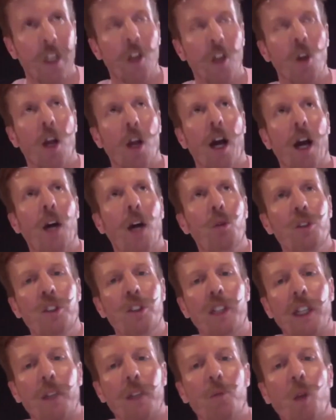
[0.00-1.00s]
I would
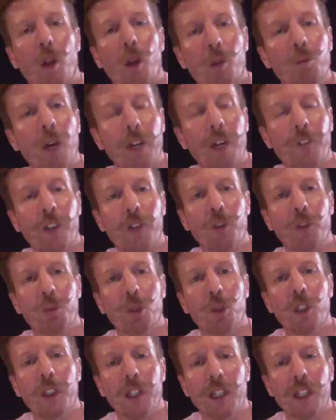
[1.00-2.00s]
say my favorite
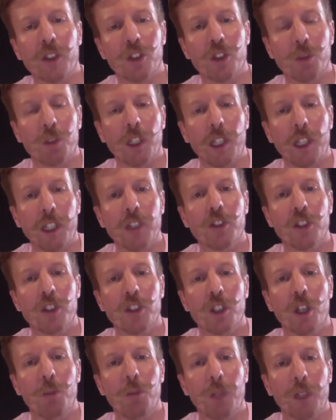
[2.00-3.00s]
book in that subject is The
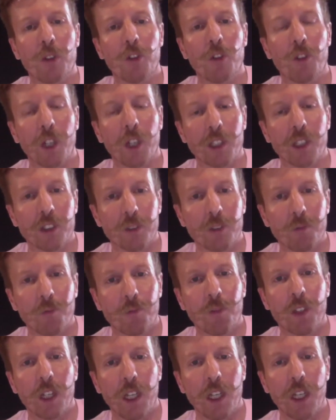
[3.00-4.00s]
Compound Effect.
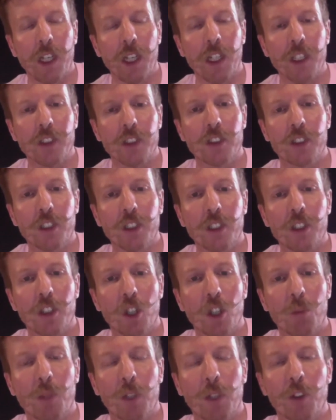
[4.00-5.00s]
The
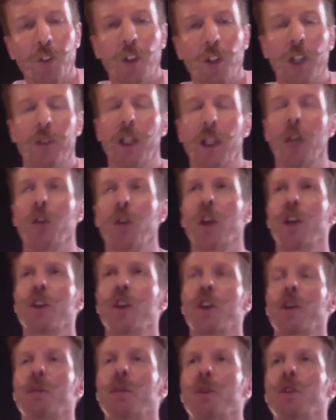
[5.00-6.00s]
Compound Effect. Now,
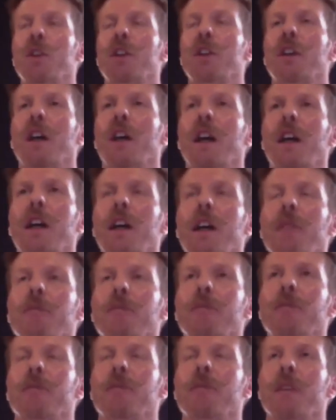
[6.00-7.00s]
another book that
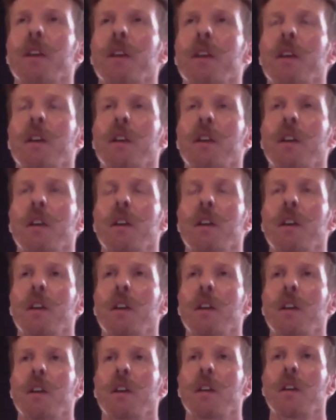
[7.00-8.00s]

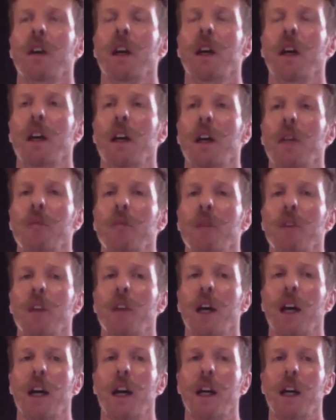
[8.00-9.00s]

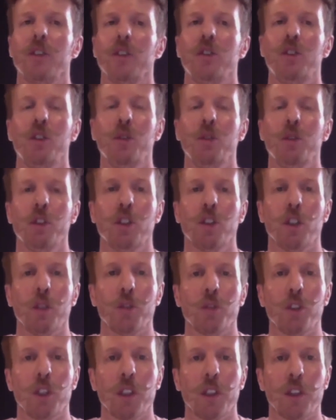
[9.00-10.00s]
I do enjoy, I'm
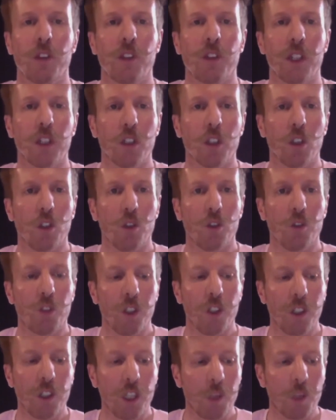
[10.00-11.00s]
trying to think of the
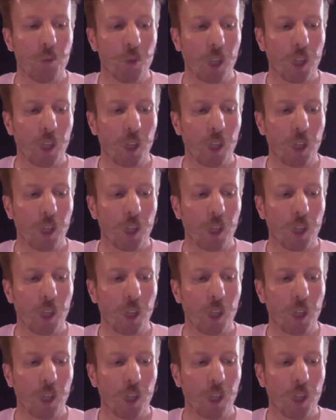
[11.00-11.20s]
name.